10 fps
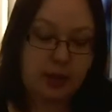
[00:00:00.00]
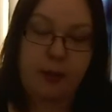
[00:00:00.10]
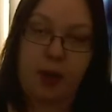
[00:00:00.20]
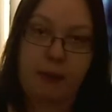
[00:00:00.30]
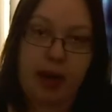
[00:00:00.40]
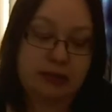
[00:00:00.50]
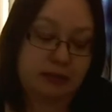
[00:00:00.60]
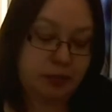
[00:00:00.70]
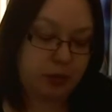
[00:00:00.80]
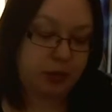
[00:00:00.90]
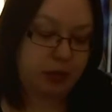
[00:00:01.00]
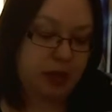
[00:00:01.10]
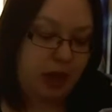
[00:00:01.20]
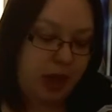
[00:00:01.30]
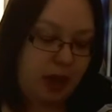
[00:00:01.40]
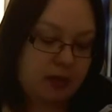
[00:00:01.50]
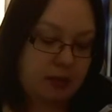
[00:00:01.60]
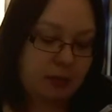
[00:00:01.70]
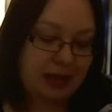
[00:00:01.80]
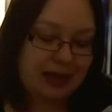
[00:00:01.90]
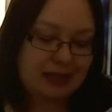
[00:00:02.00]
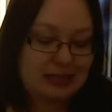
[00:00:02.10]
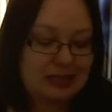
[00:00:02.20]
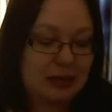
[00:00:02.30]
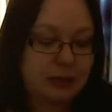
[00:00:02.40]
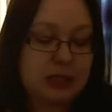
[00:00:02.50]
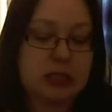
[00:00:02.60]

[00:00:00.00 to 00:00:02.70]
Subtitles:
by Martin Booth, and The Blood-Dimmed